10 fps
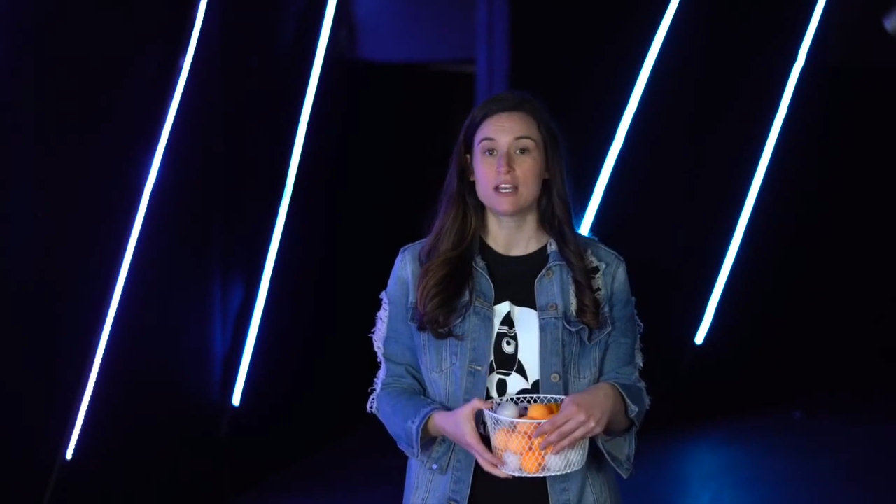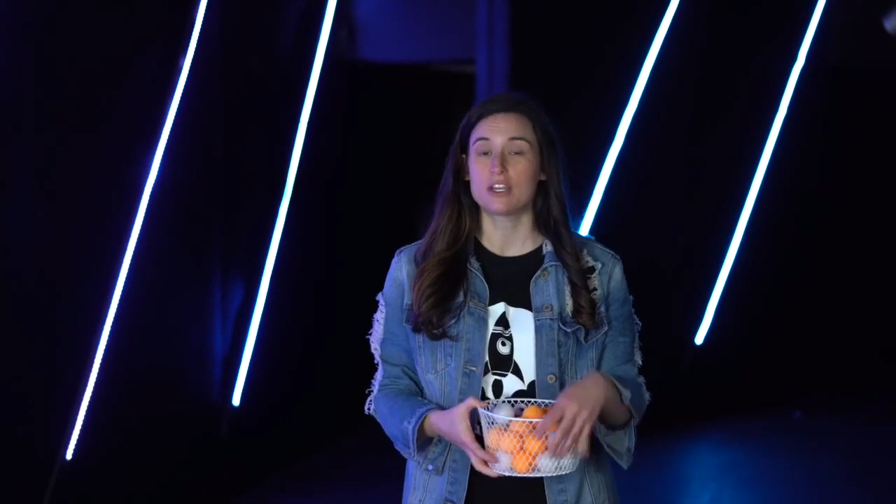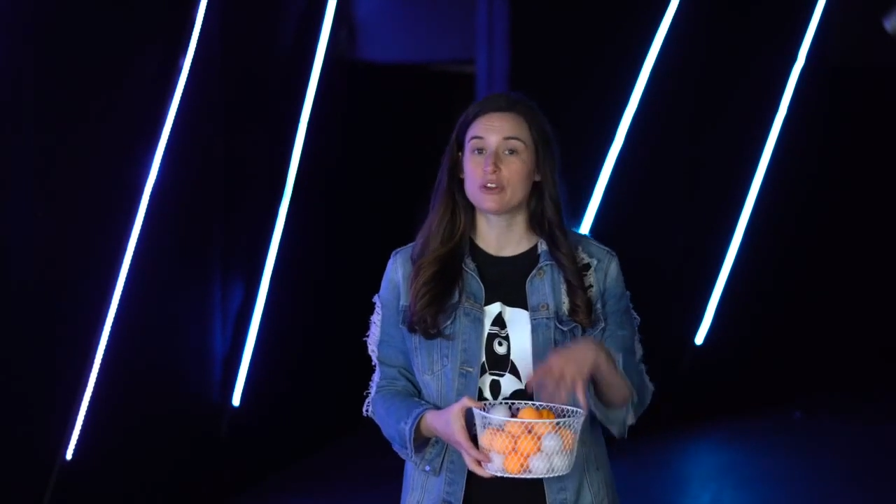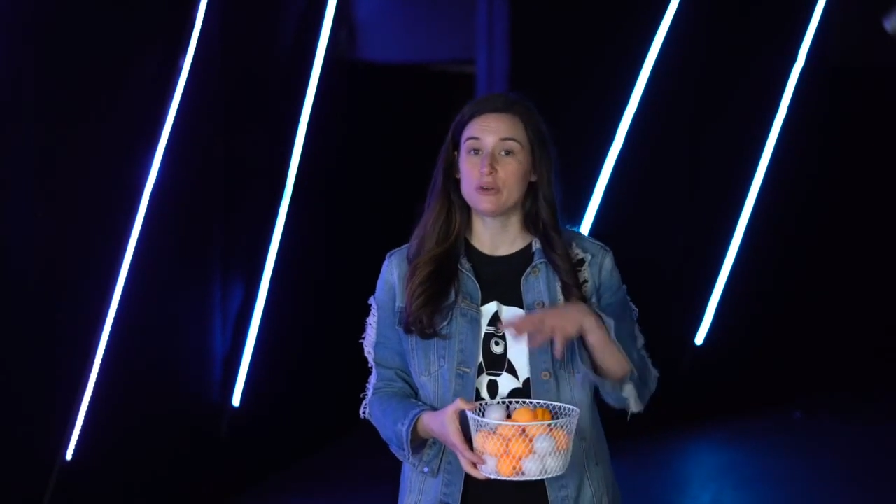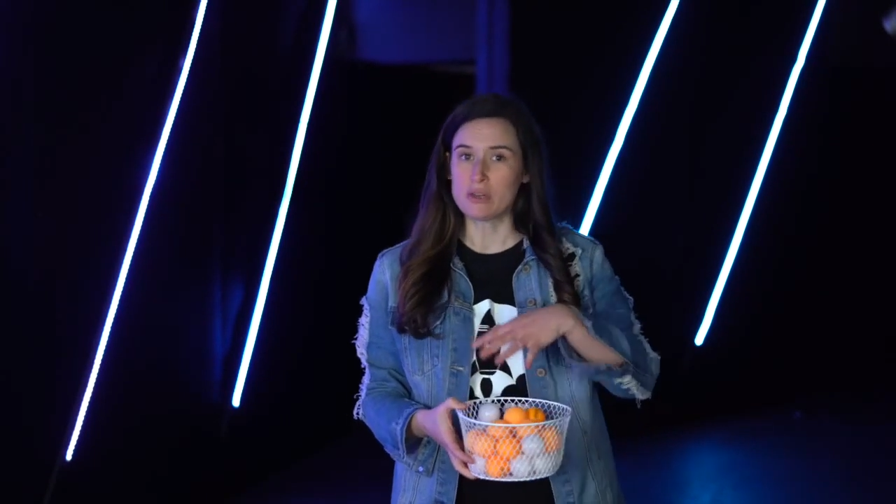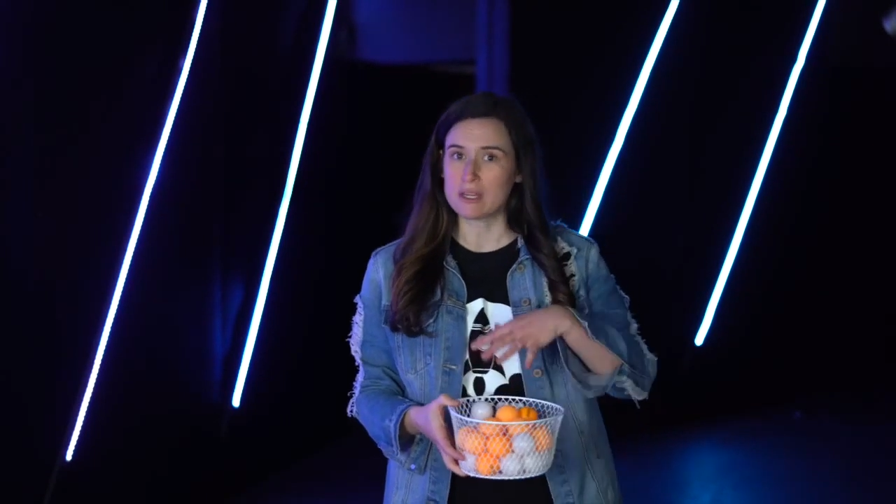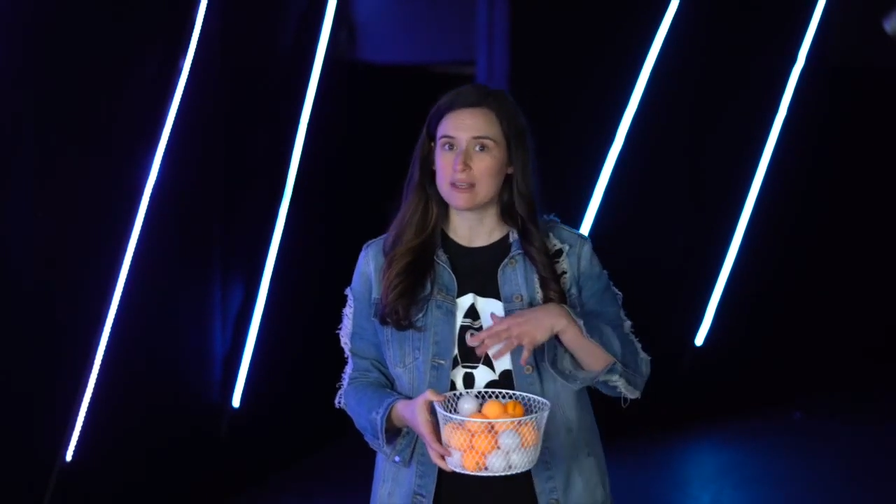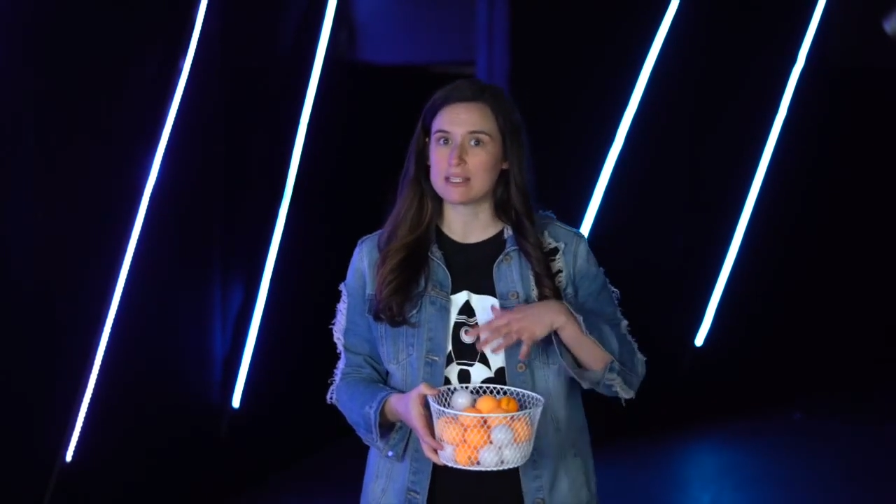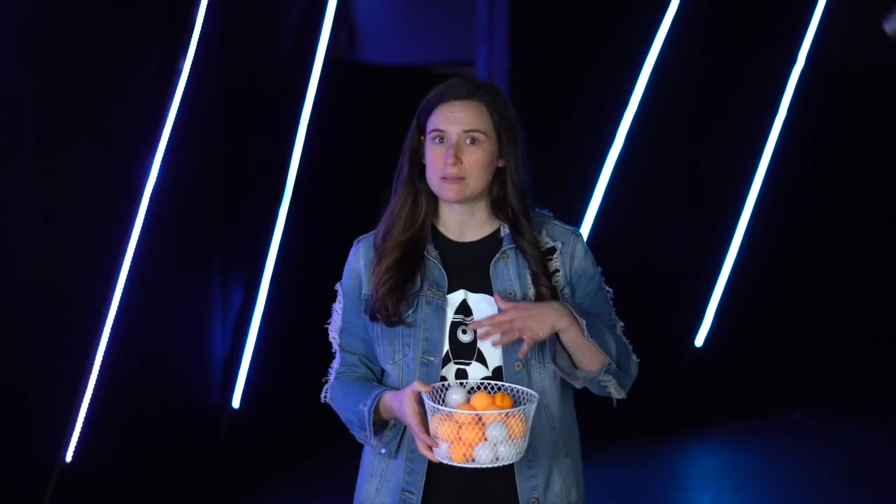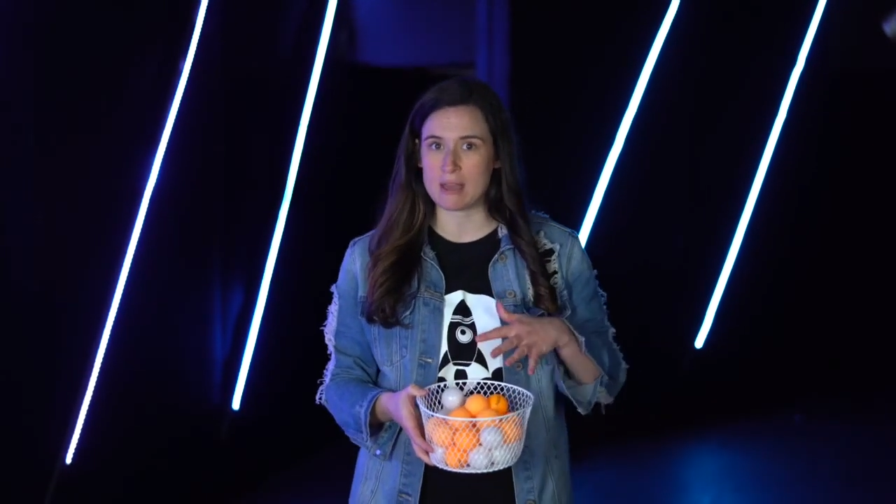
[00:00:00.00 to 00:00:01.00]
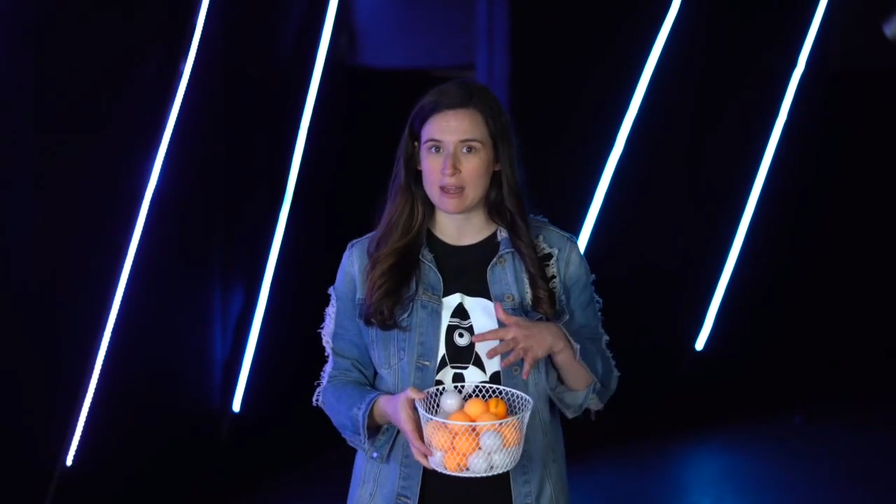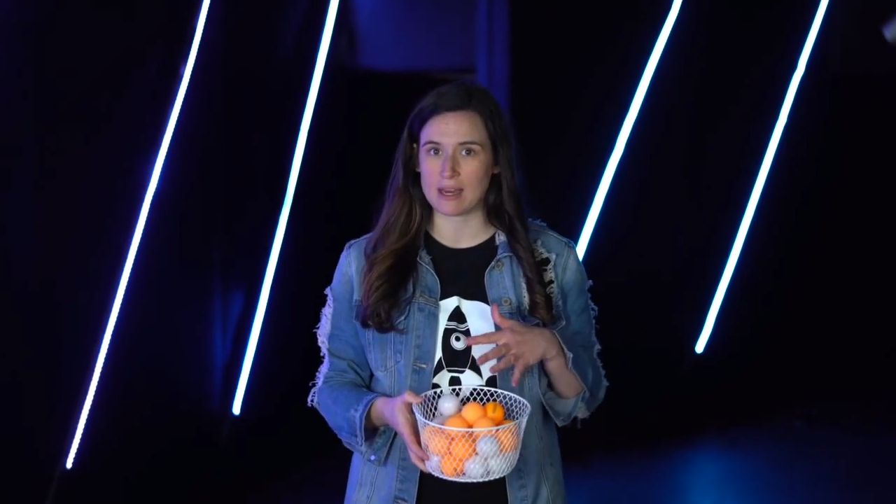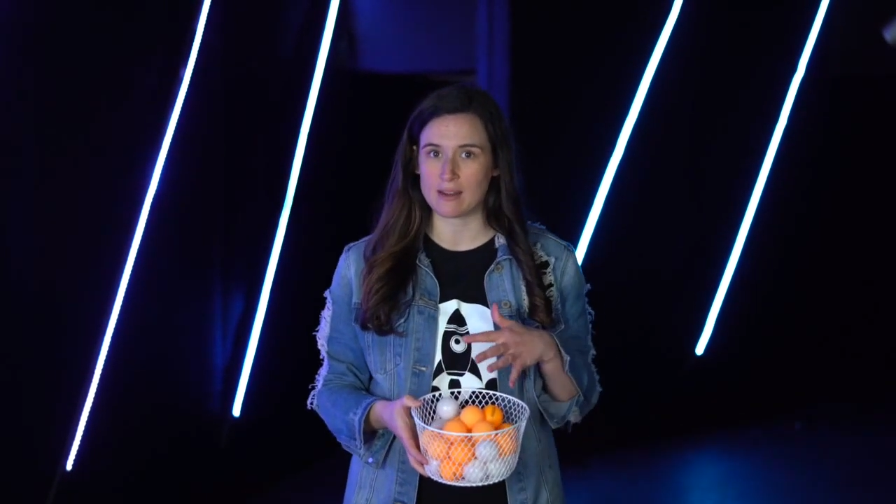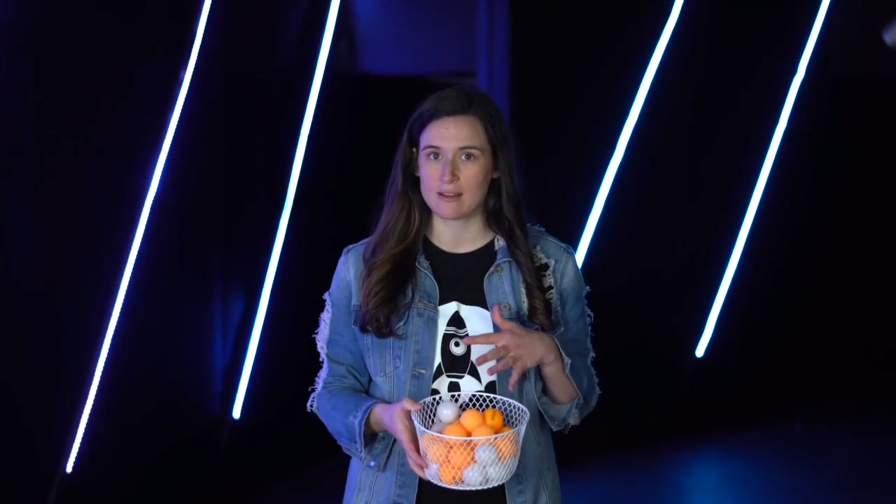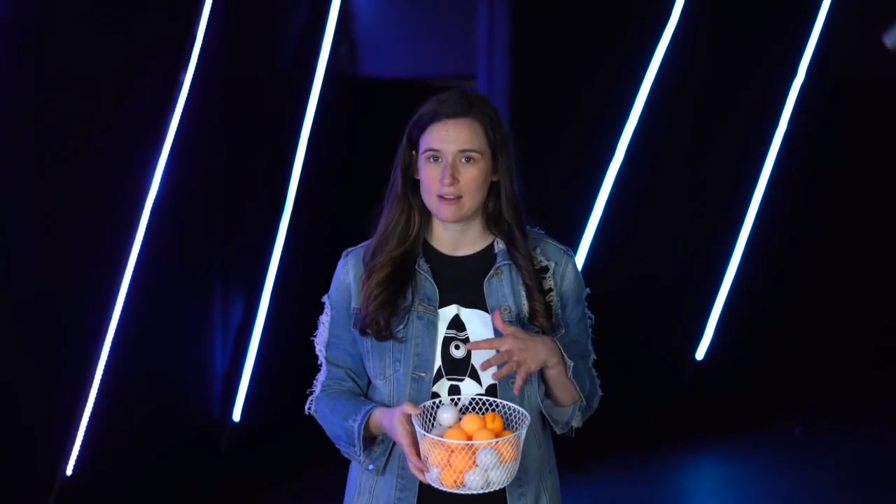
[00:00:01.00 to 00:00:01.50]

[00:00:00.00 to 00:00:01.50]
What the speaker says: You don't need this many,